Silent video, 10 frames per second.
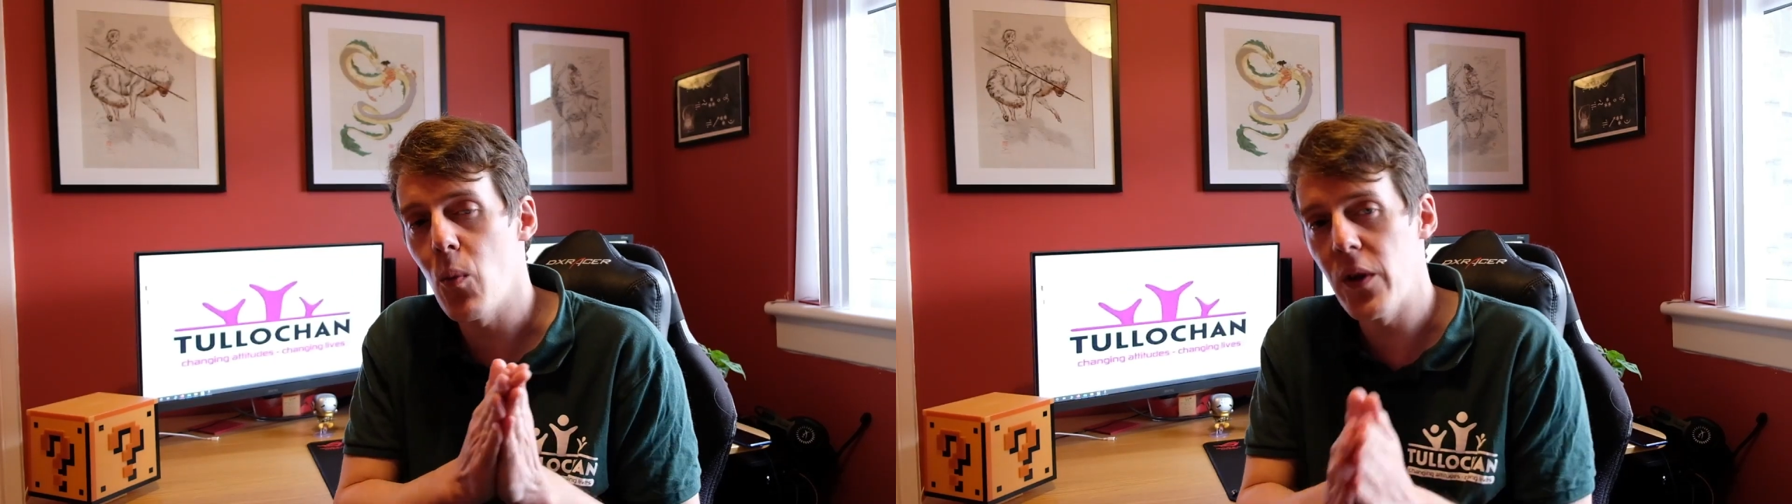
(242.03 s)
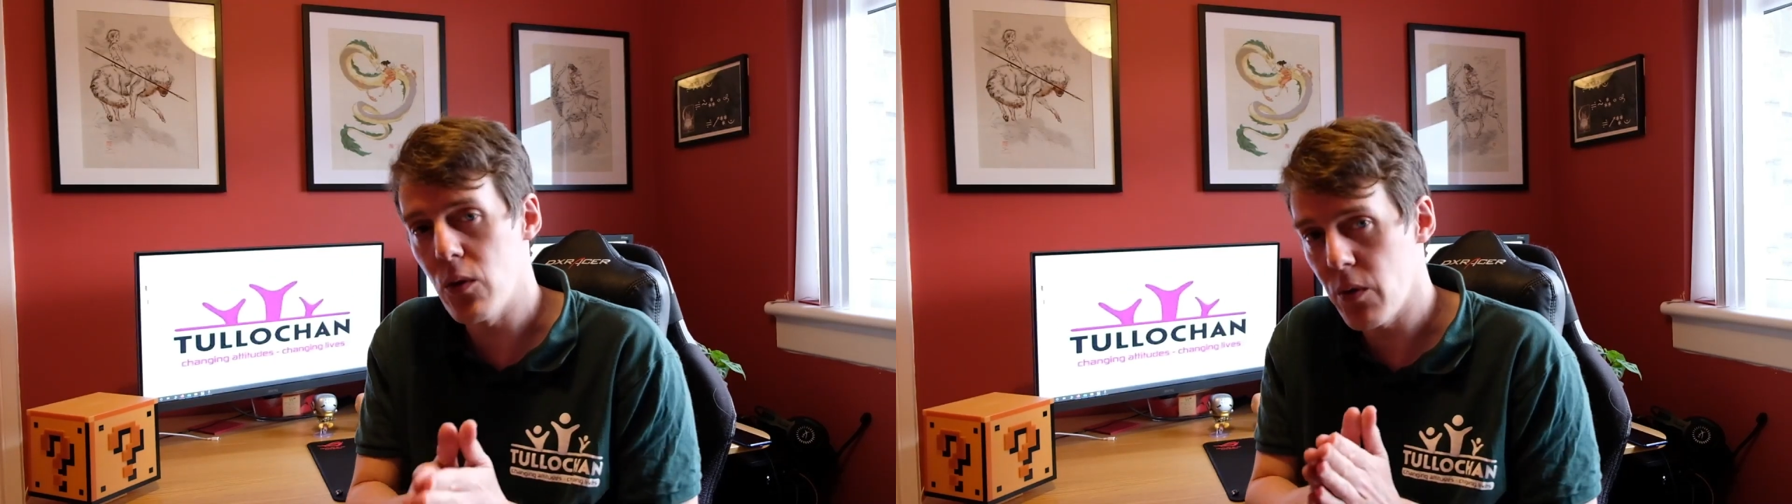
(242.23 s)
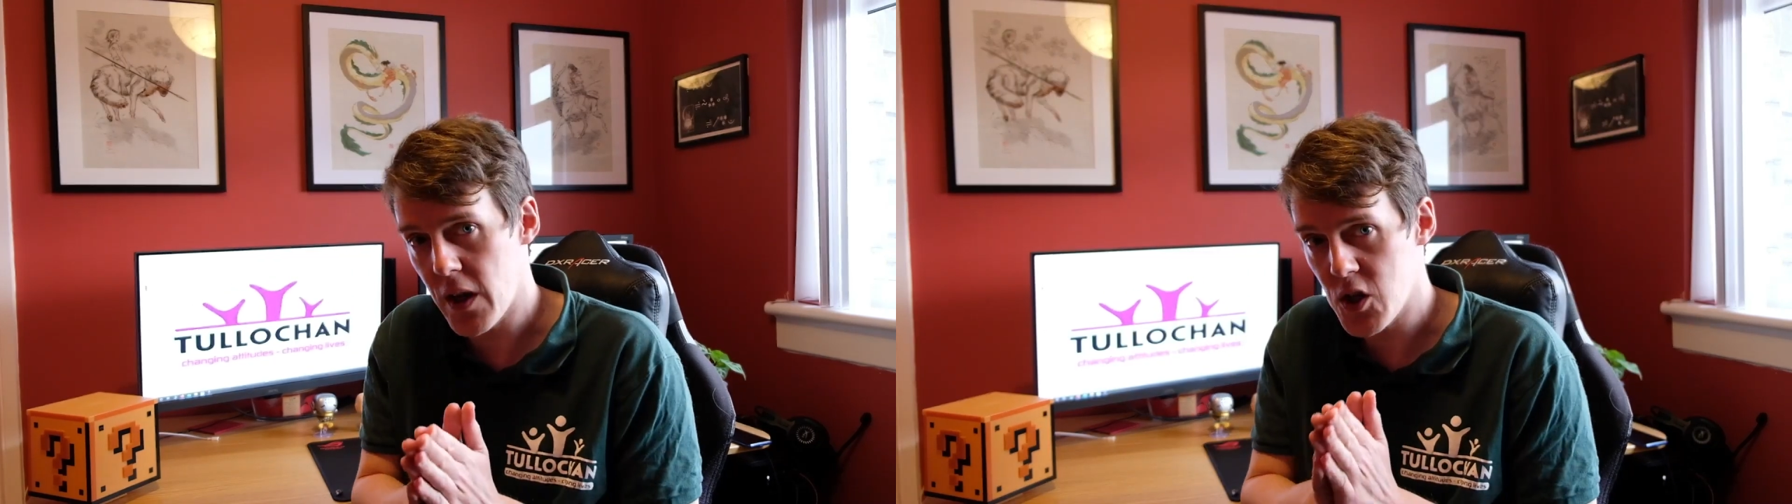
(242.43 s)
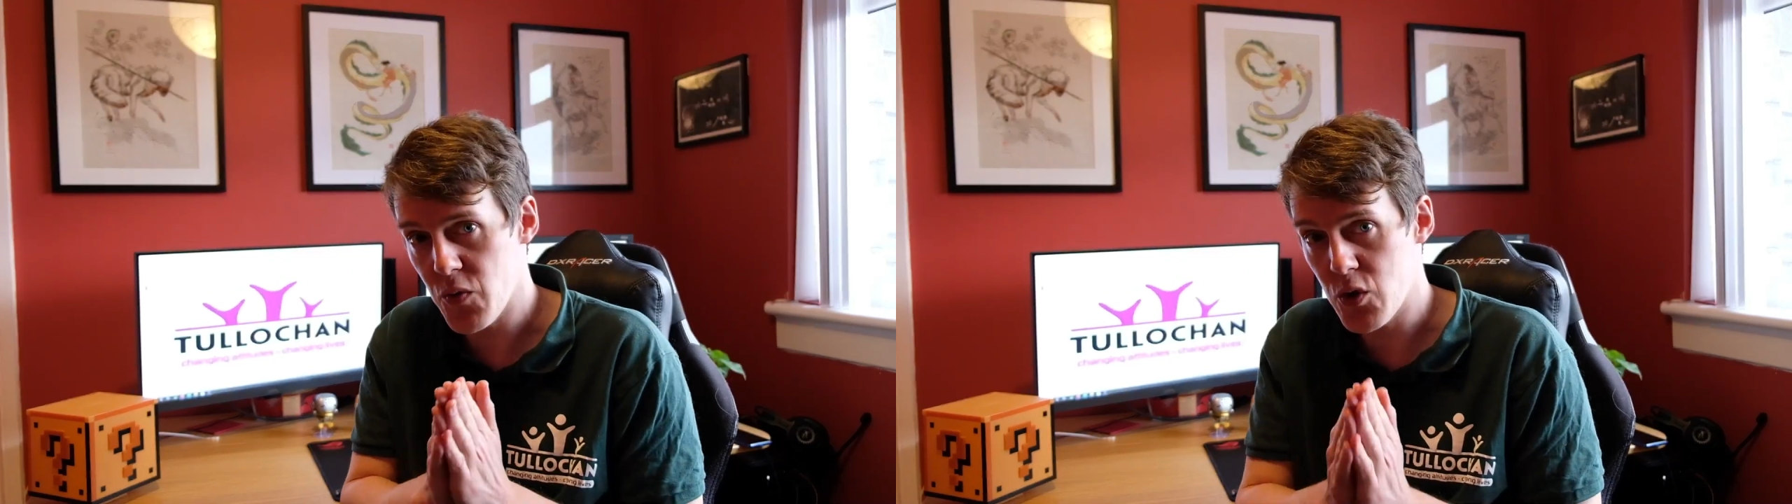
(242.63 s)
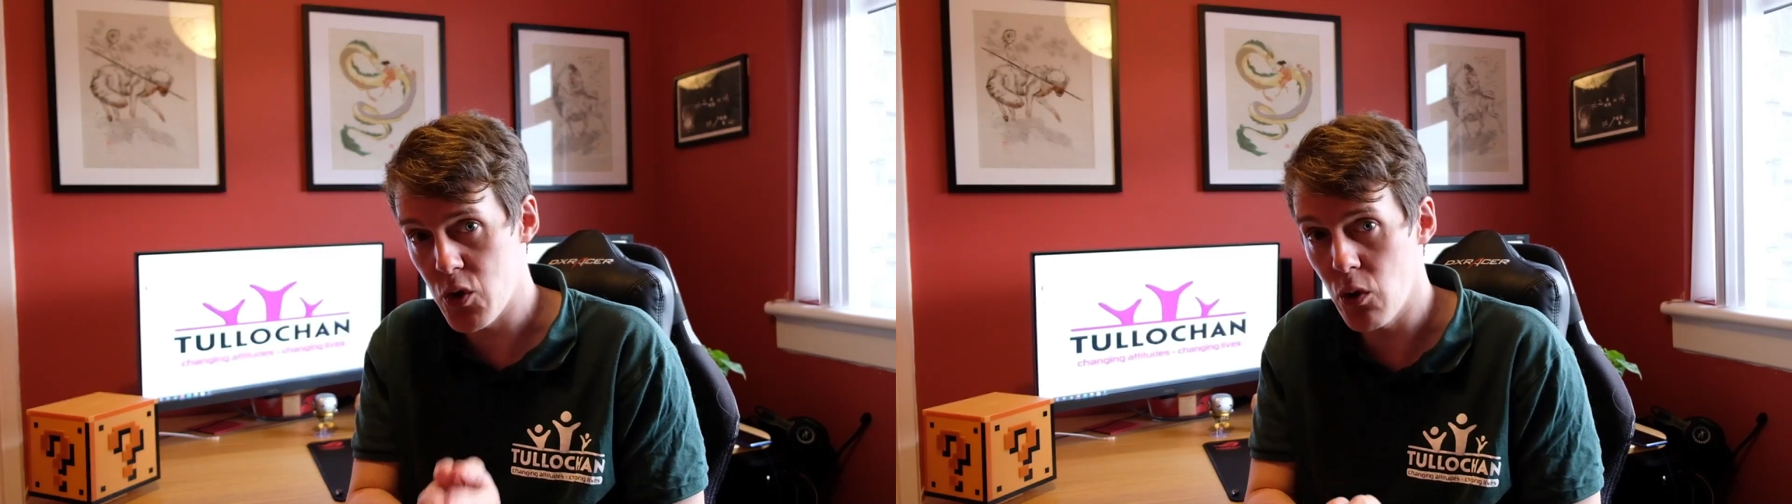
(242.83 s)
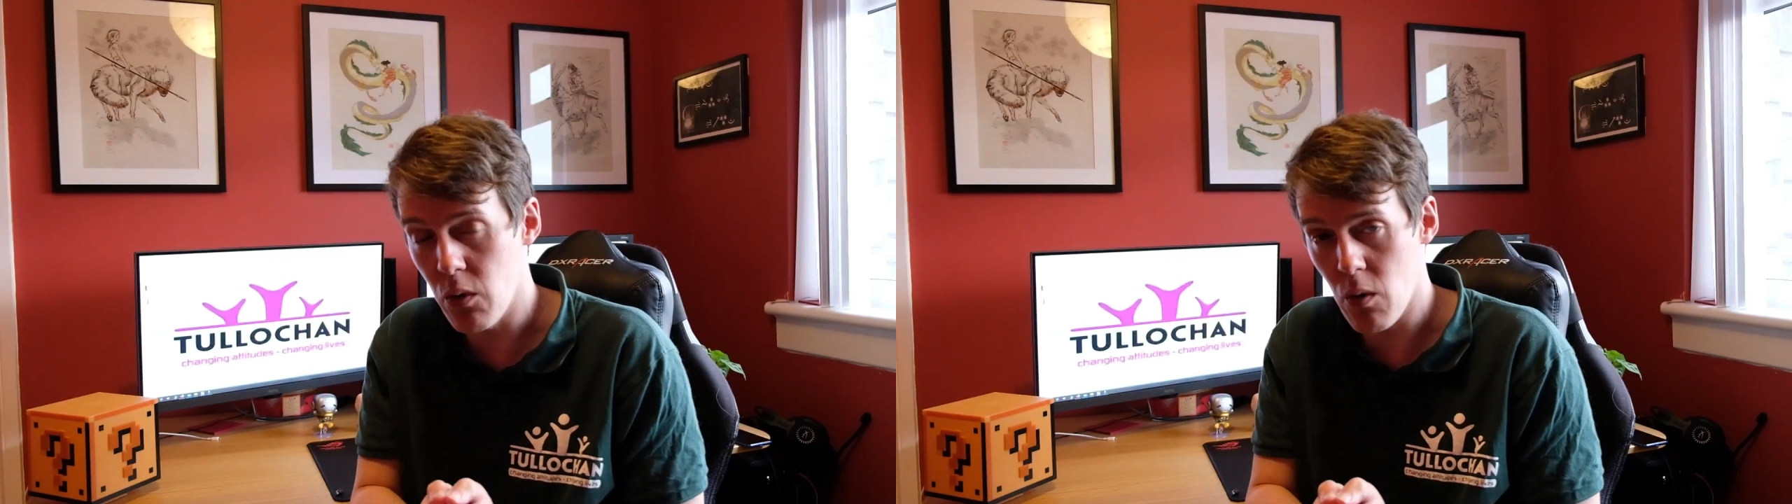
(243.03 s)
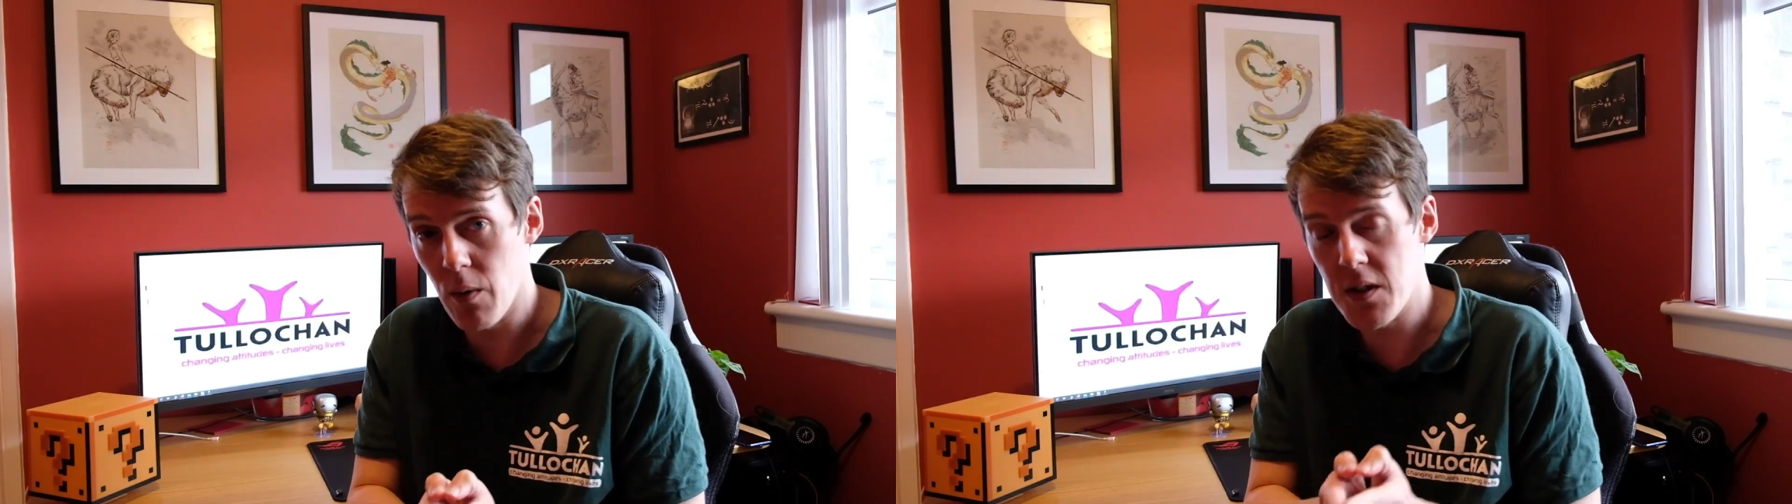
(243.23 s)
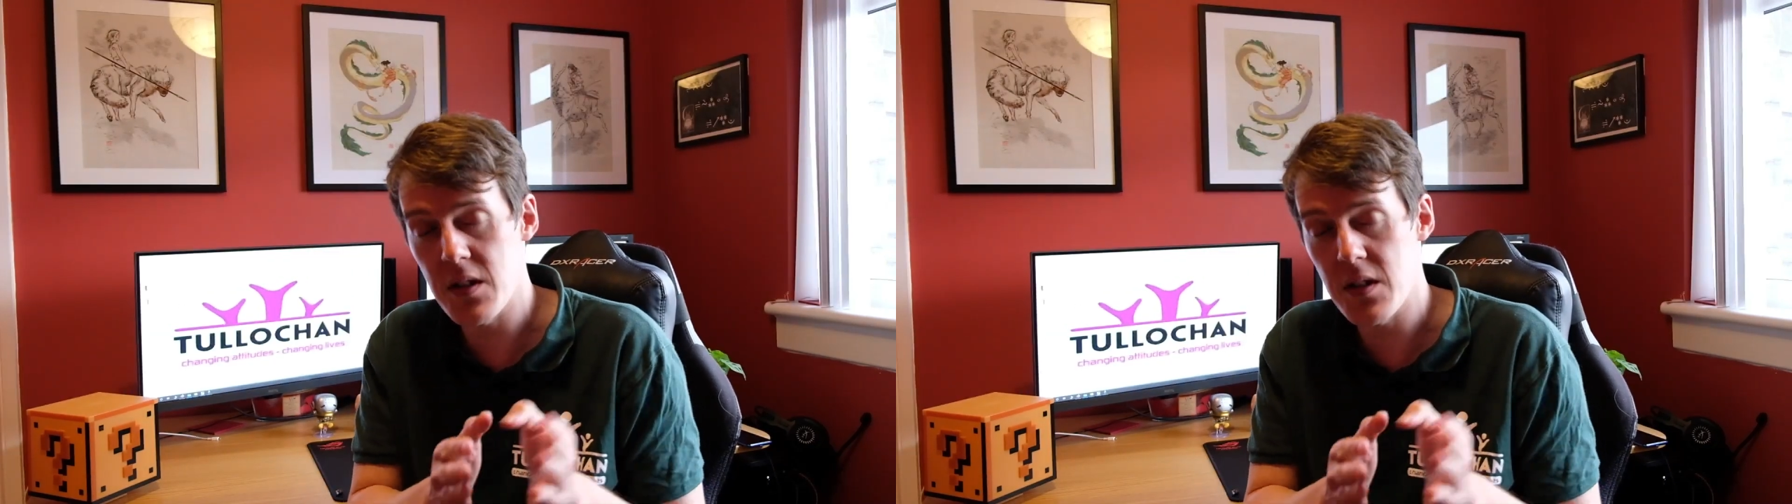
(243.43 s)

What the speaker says: window ledge for too long,